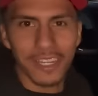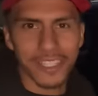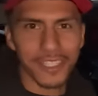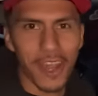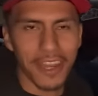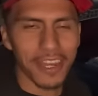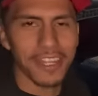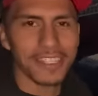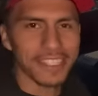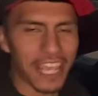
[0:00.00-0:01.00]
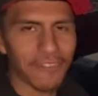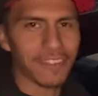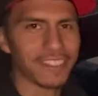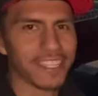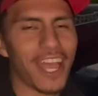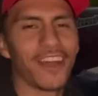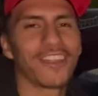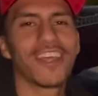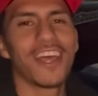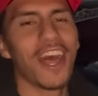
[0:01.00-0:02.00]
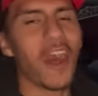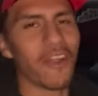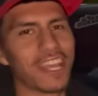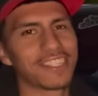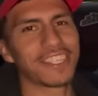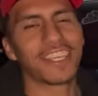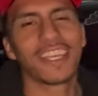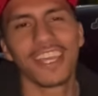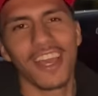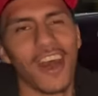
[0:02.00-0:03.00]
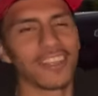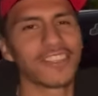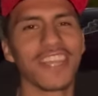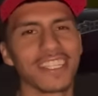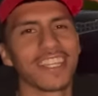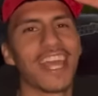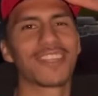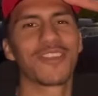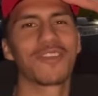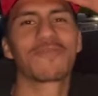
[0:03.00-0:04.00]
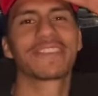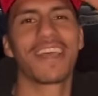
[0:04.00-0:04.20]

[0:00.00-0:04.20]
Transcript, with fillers: it started, safe and sound all I see. I'll see you guys in the next video. Peace